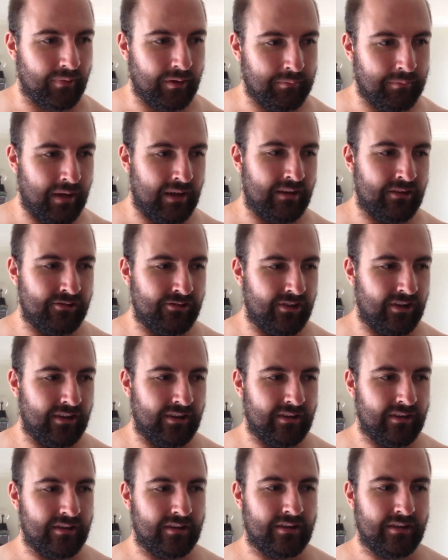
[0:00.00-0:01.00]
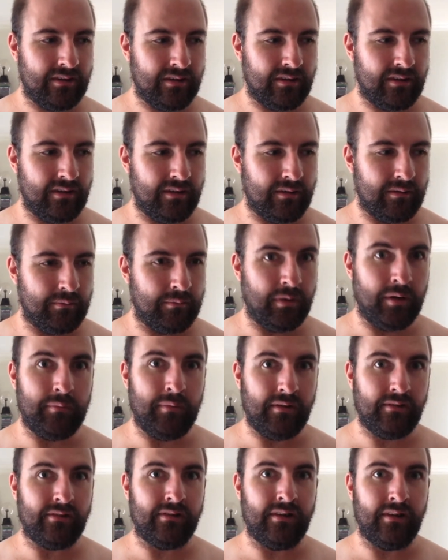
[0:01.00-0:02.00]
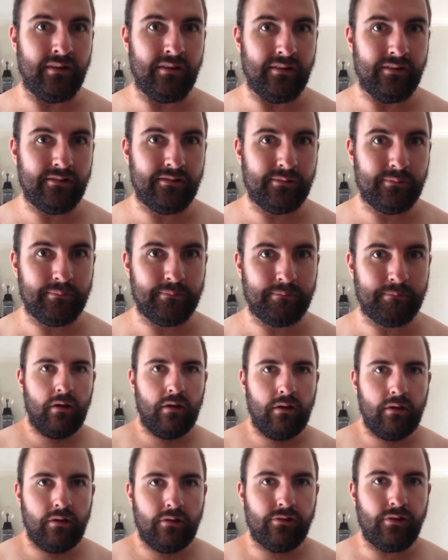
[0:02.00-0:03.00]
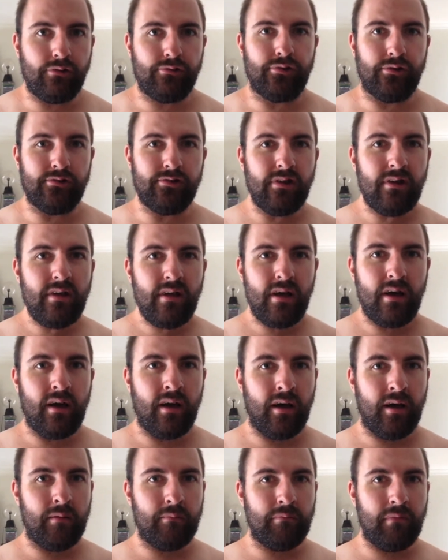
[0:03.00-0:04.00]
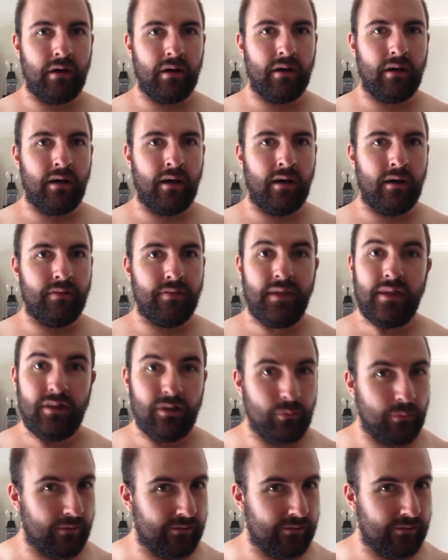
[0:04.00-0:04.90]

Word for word: managing my mental illness. So Trisha, thank you